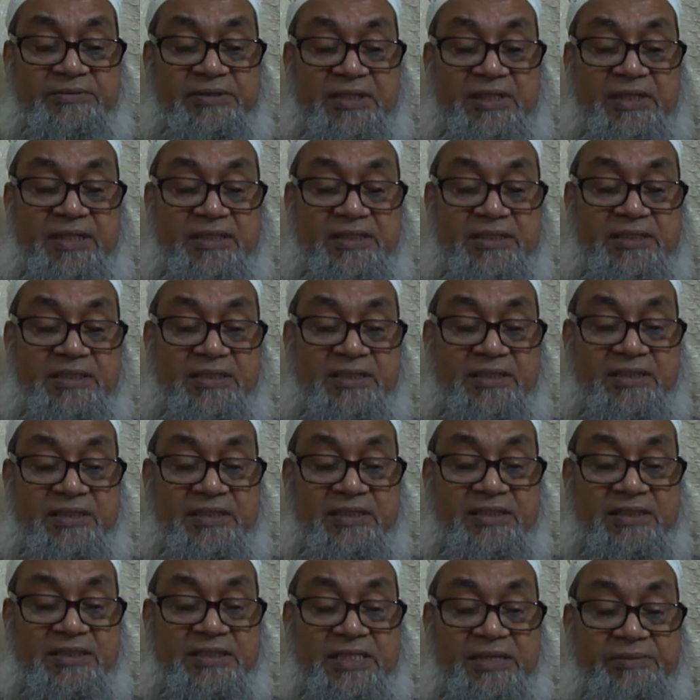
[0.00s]
against
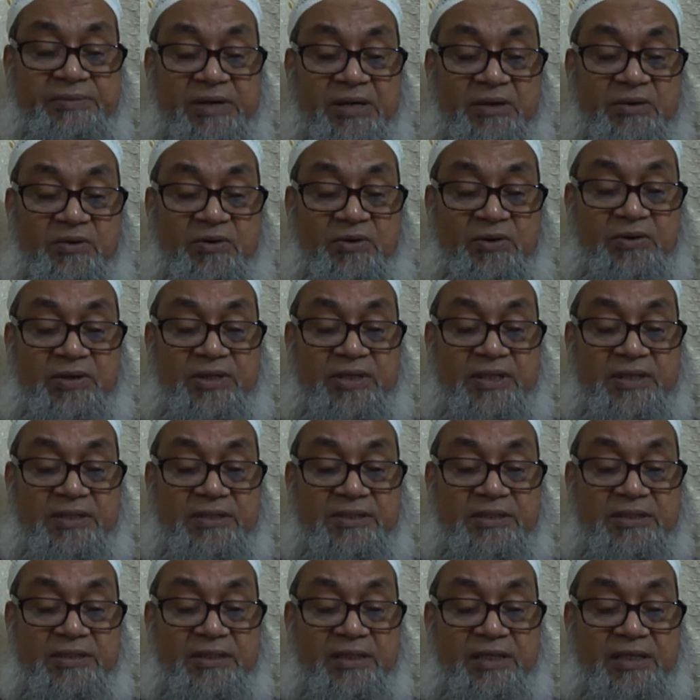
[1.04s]

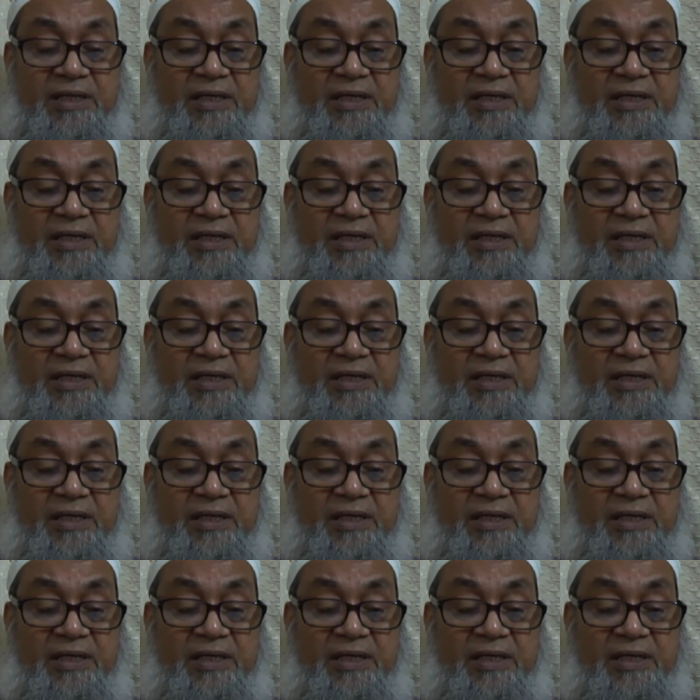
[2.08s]
Staphylococcus